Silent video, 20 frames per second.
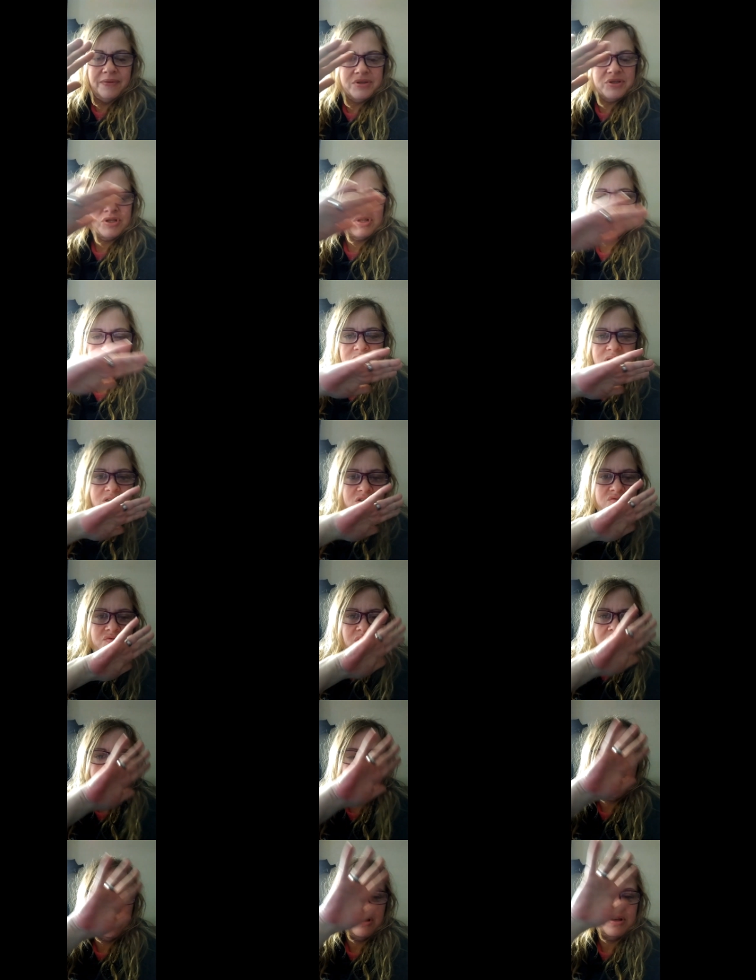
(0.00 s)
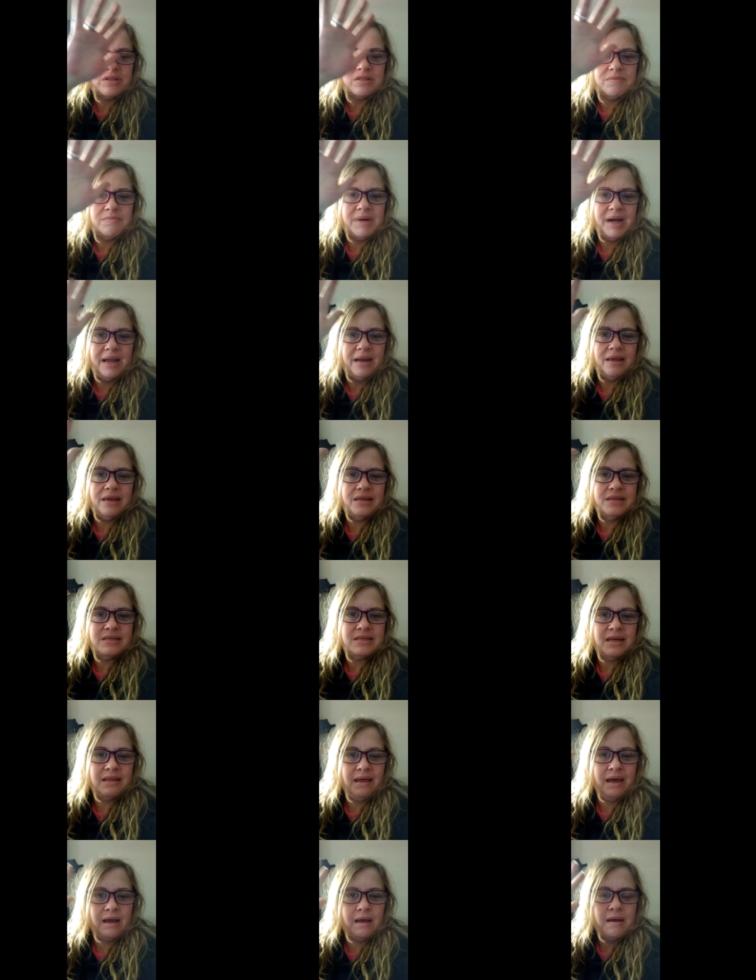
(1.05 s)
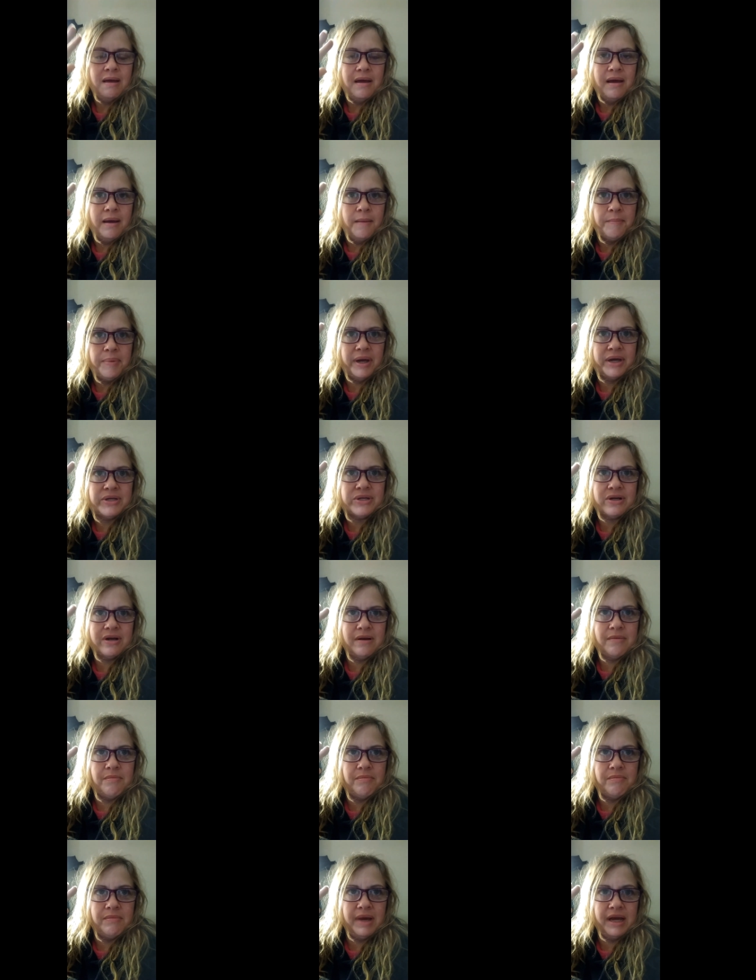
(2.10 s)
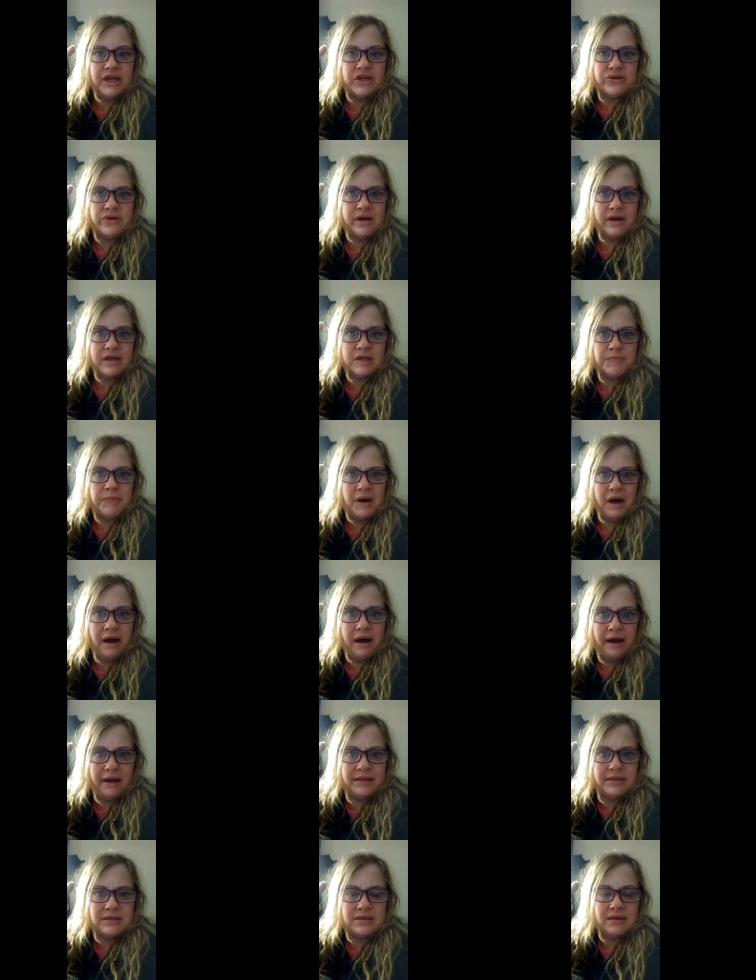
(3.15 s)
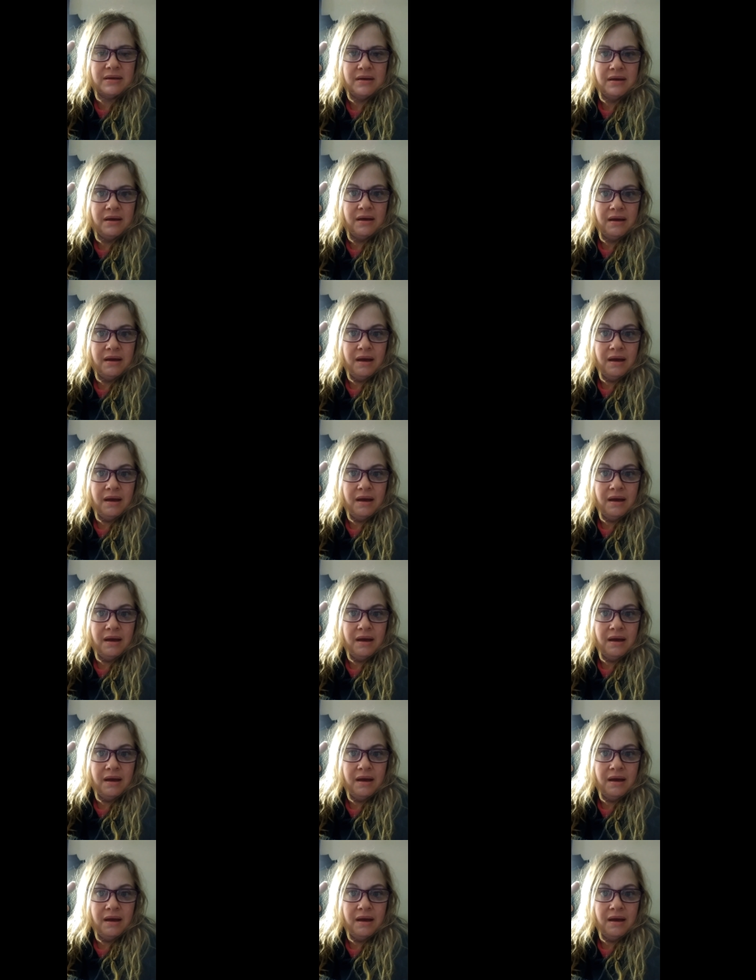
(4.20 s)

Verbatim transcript: It's just as far as the mind can see. Like, picture matrix pods,